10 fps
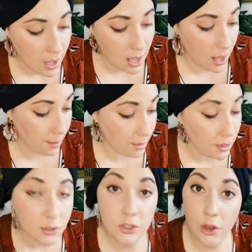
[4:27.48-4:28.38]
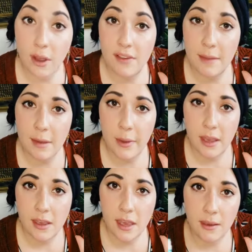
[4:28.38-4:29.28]
Um, so I've got my
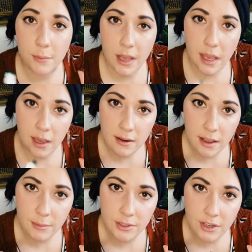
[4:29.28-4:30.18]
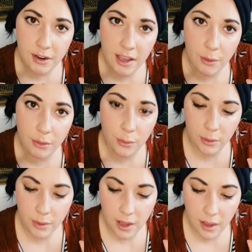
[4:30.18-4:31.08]
pancake in my hand. I'm starting out with one
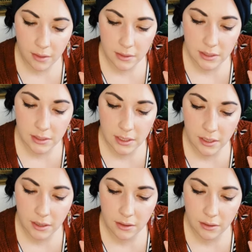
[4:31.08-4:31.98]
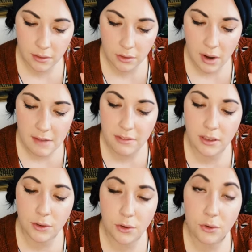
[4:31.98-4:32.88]
of my, this is a
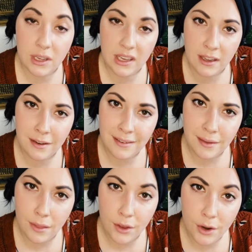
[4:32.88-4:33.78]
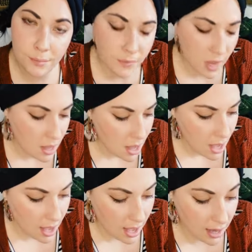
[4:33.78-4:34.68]
graphic green color.
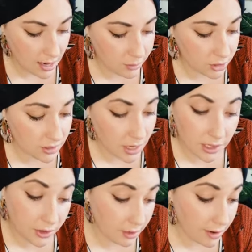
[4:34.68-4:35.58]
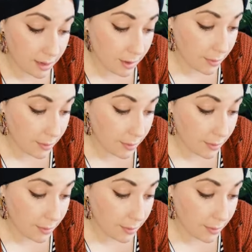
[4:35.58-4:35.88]
Uh, and I'm just coloring right on my